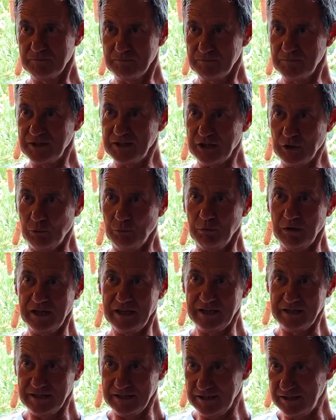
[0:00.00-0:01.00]
being
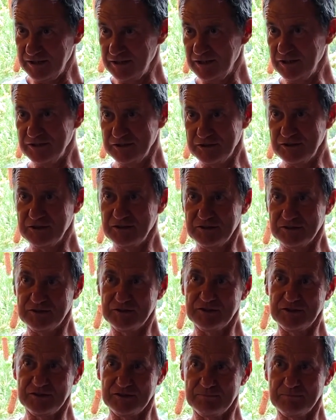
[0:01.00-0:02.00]
aware,
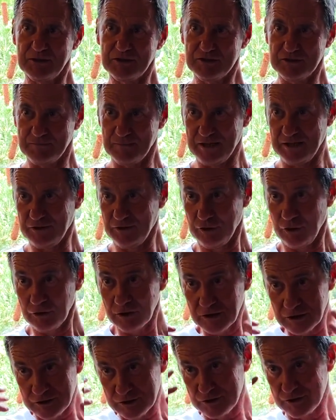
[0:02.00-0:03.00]
as much about
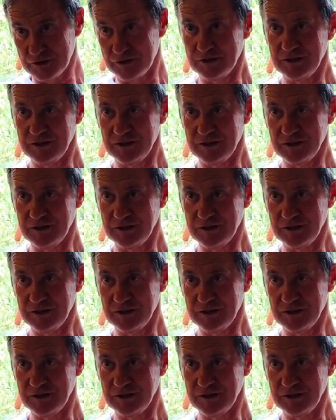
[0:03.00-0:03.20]
knowledge